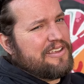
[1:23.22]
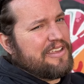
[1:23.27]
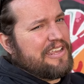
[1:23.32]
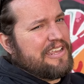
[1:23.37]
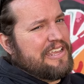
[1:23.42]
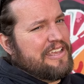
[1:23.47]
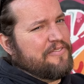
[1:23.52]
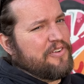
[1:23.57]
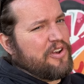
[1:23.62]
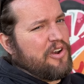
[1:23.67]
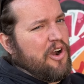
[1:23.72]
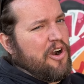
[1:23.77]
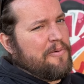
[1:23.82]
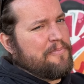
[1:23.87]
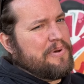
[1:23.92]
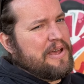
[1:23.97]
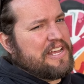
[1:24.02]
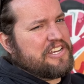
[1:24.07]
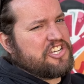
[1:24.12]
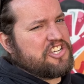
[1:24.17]
give it our
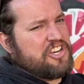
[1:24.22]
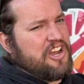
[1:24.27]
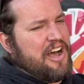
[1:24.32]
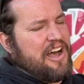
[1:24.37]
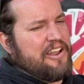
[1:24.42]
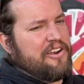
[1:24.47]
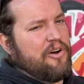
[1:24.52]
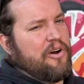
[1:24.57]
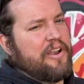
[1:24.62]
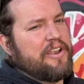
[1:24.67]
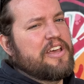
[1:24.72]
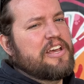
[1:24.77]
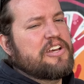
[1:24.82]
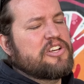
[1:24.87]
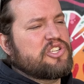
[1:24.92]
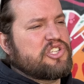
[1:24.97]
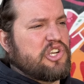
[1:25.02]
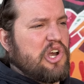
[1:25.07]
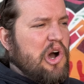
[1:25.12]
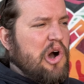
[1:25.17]
best shot on.
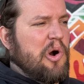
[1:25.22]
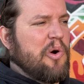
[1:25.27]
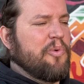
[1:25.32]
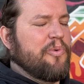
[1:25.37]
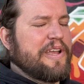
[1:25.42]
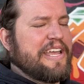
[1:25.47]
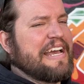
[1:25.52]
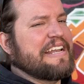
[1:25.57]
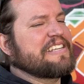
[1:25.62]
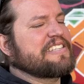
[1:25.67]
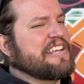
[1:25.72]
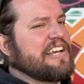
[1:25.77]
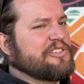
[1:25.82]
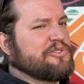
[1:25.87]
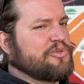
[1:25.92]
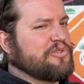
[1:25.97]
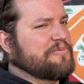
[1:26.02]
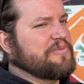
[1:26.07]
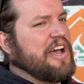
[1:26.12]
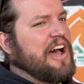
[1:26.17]
So we had to schedule
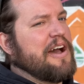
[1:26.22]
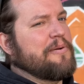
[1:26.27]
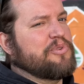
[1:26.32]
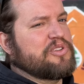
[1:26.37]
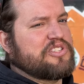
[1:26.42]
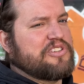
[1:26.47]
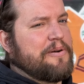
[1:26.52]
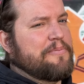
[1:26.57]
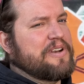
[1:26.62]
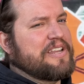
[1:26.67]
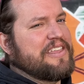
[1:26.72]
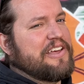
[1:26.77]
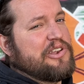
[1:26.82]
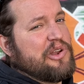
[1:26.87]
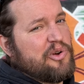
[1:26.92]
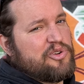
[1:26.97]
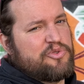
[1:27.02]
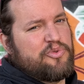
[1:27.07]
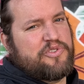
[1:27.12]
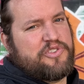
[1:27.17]
some time with somebody that
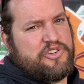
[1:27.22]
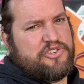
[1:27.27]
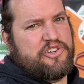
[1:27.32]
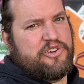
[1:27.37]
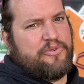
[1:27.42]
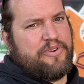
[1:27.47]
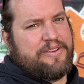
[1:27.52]
knows what they're doing.